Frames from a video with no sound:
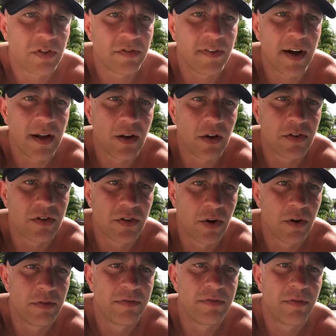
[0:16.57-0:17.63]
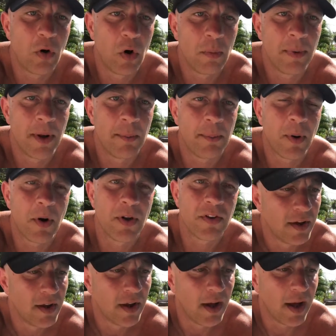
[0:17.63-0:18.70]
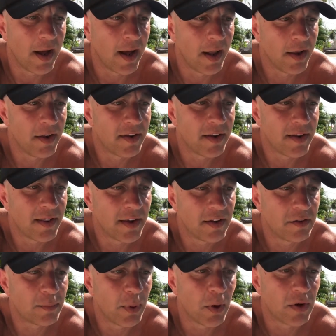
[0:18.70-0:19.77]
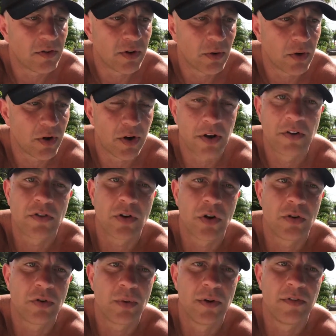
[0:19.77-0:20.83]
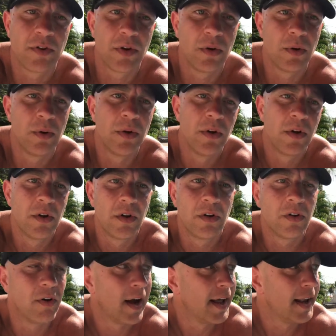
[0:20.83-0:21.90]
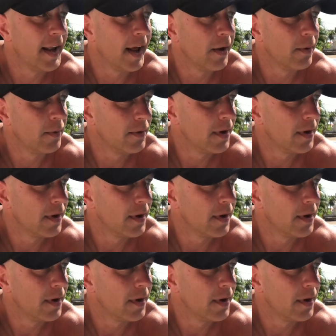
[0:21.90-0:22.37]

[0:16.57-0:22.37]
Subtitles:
to fat loss, there are 4 main points, and these points I'm going to discuss with you right now.